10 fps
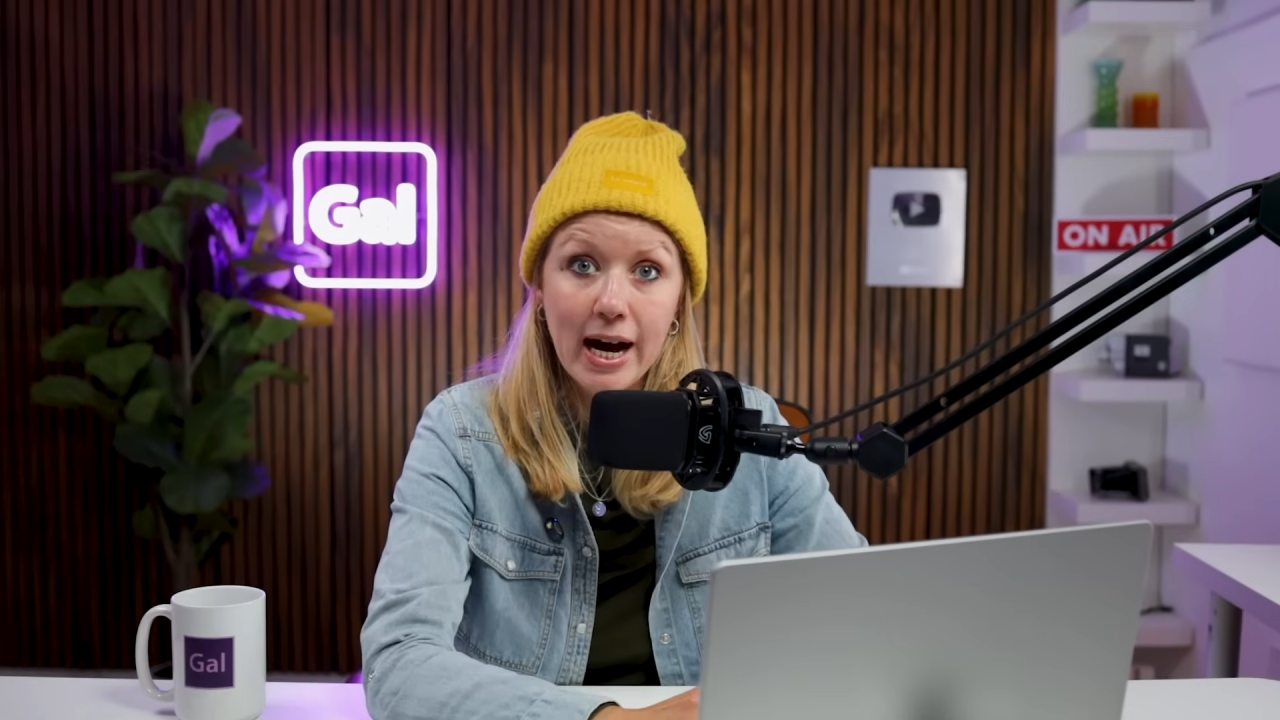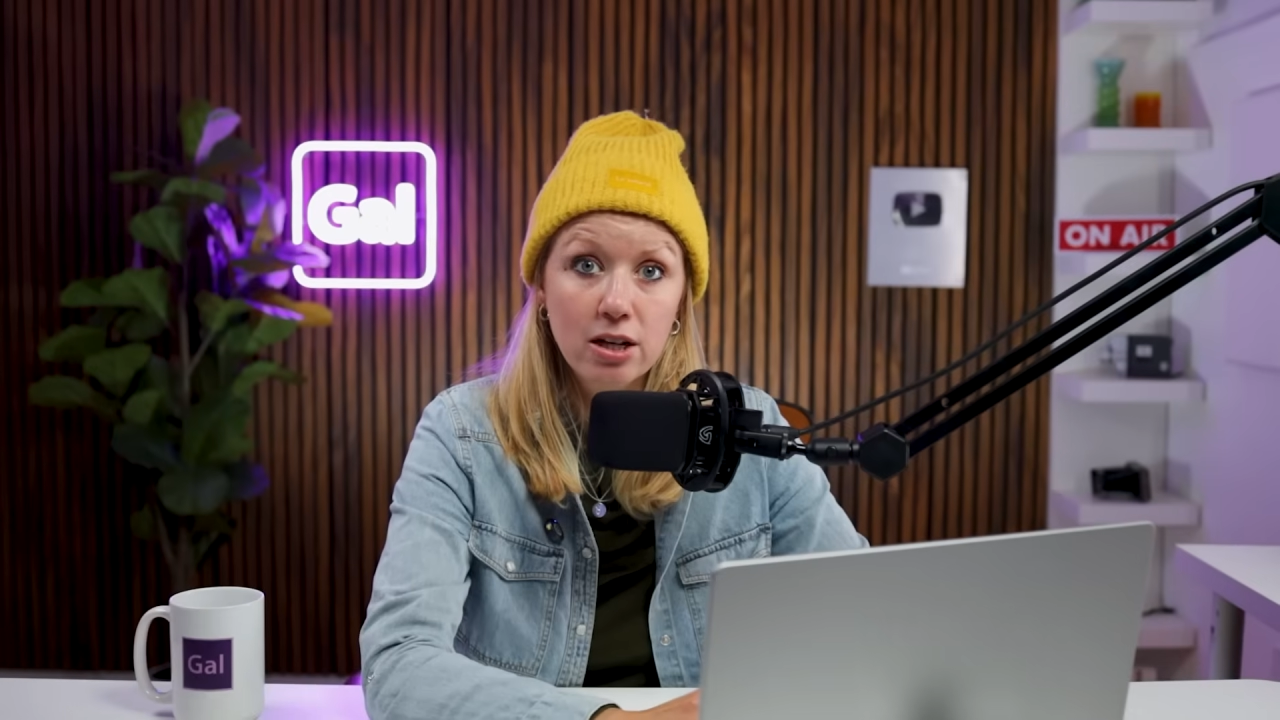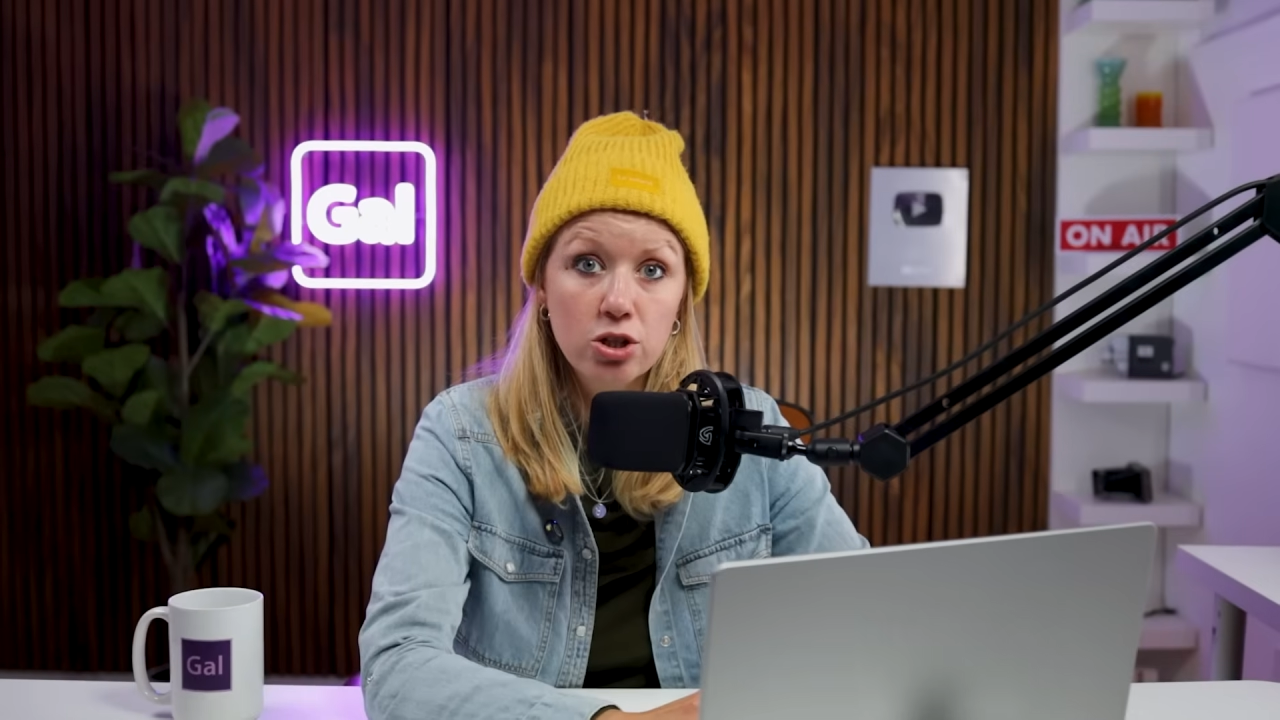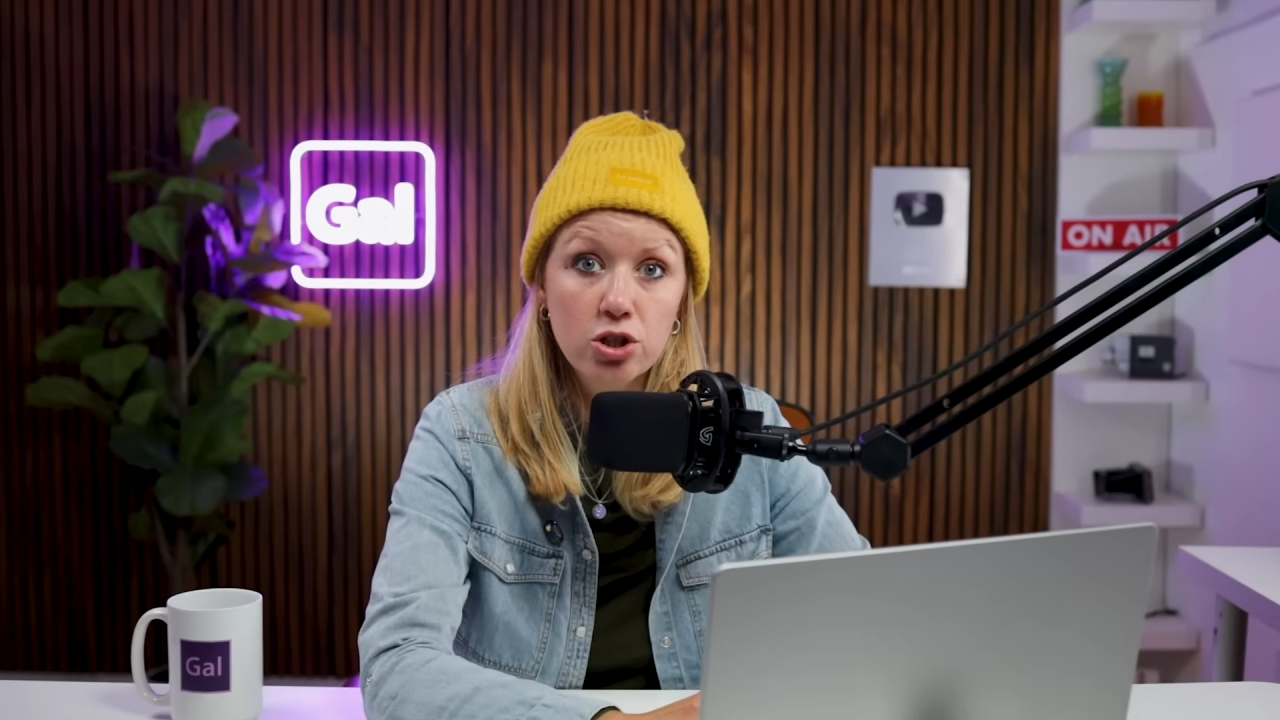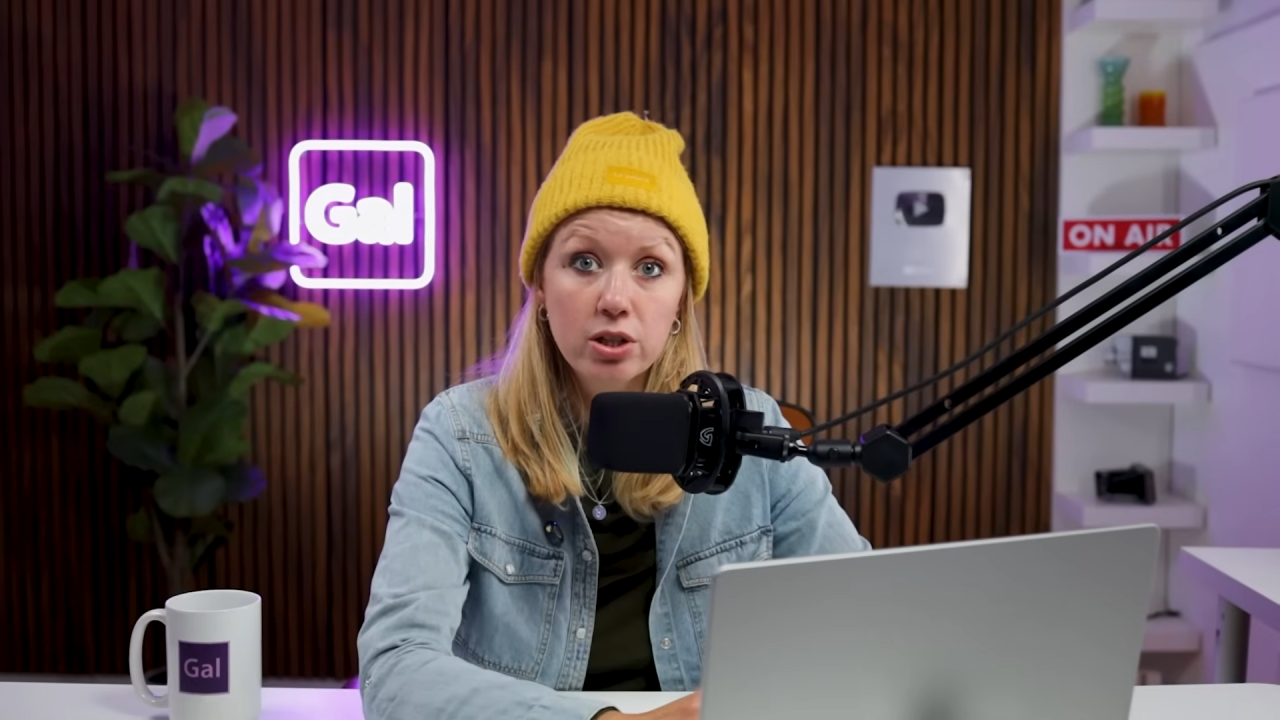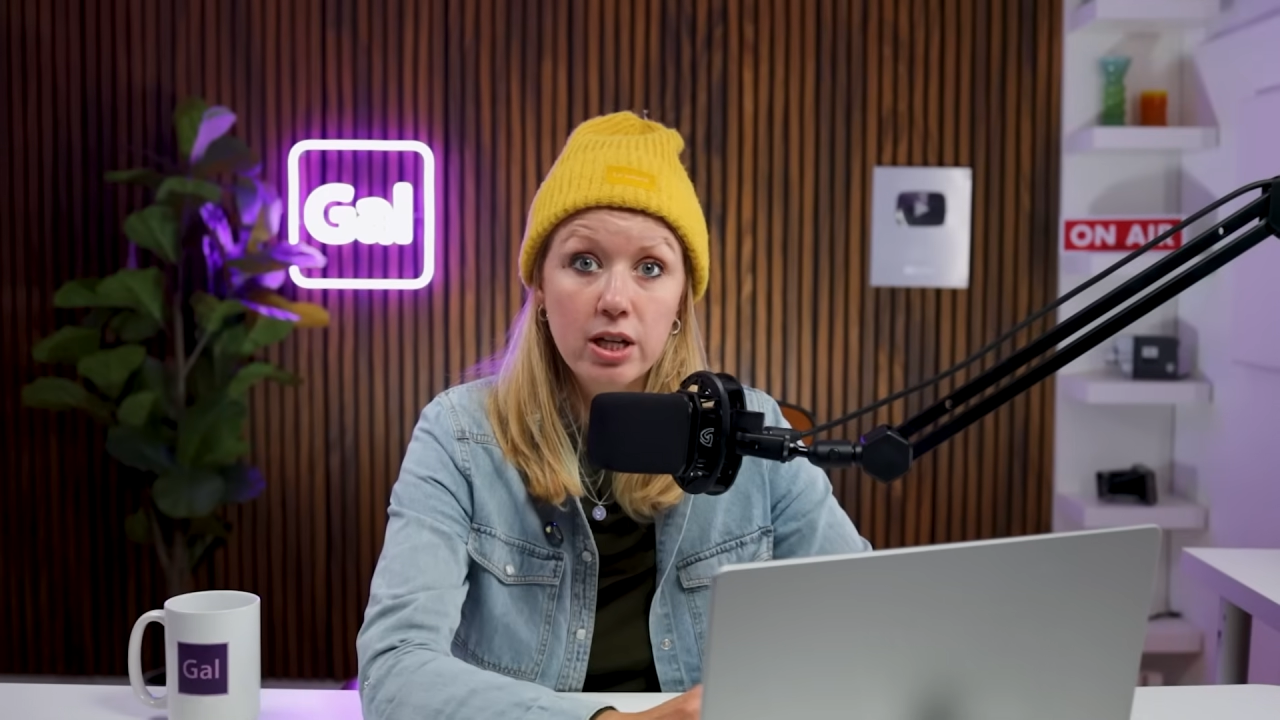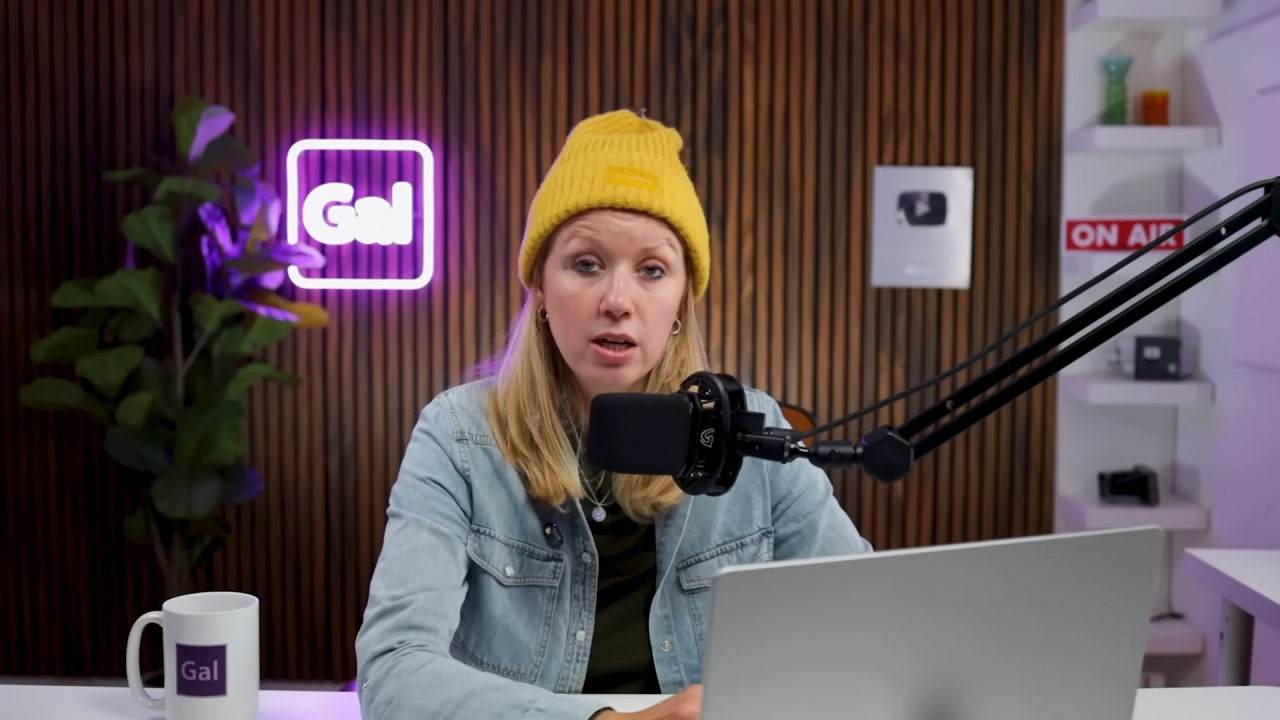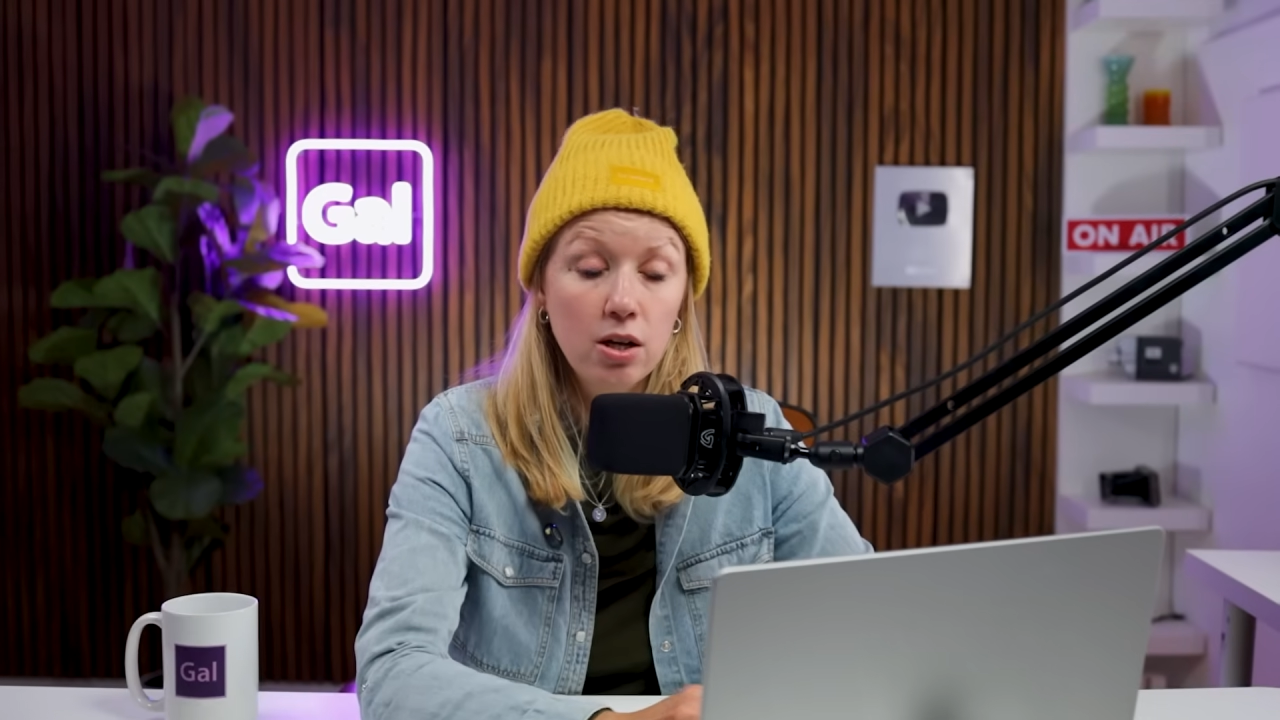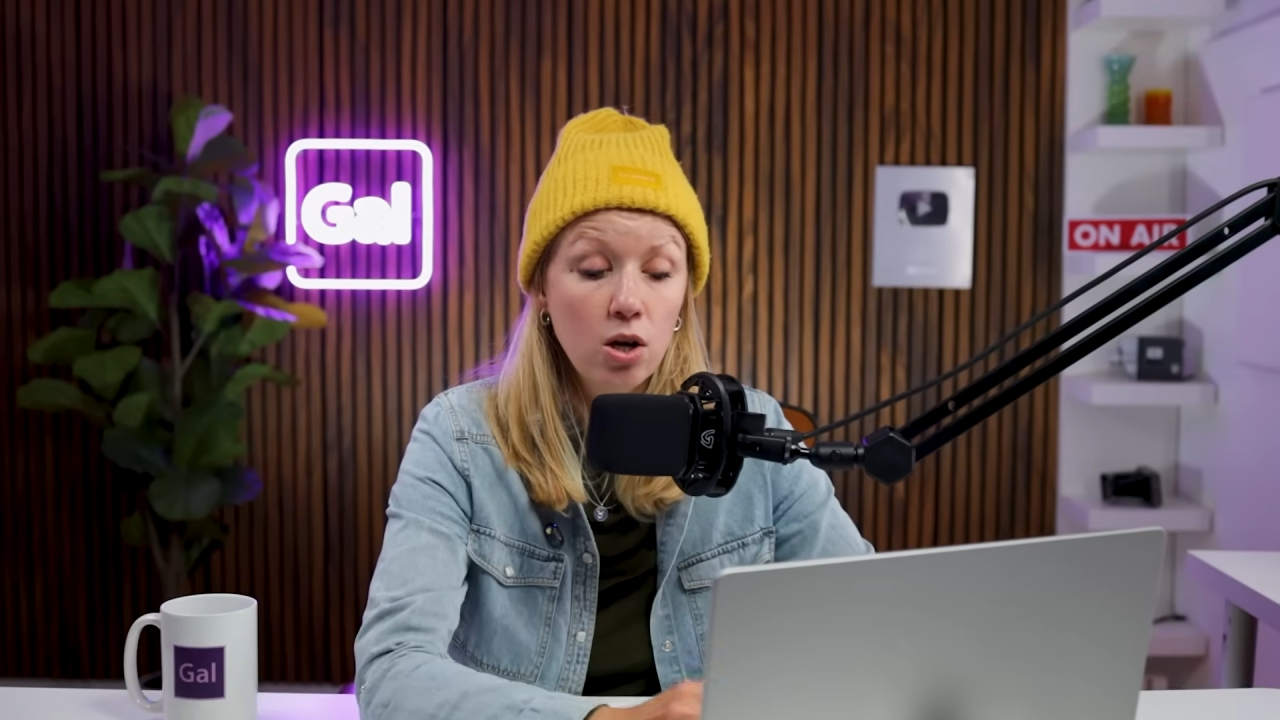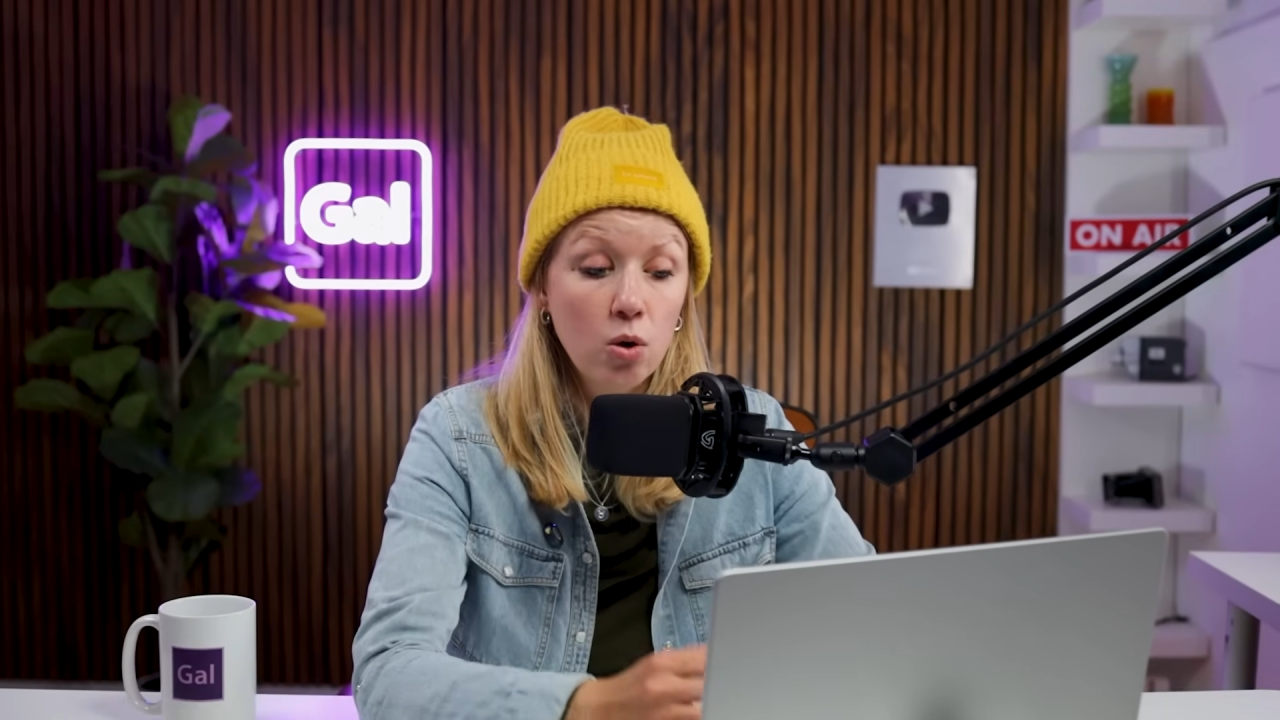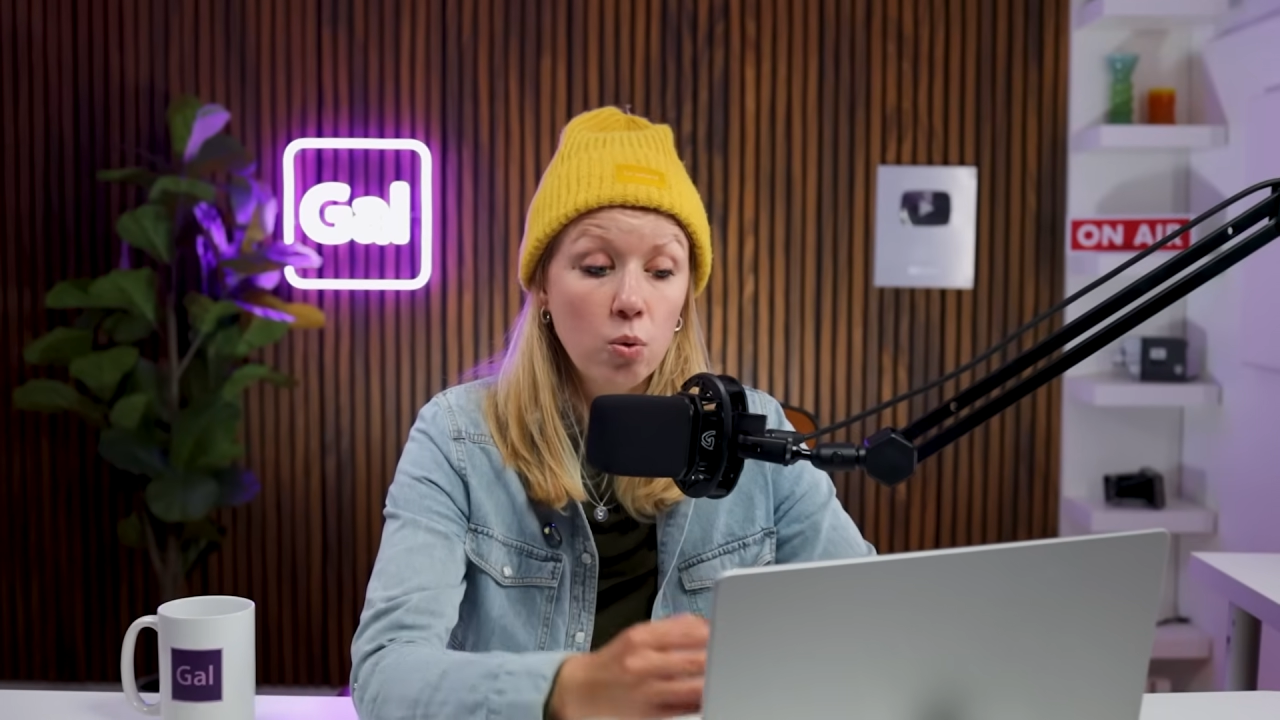actually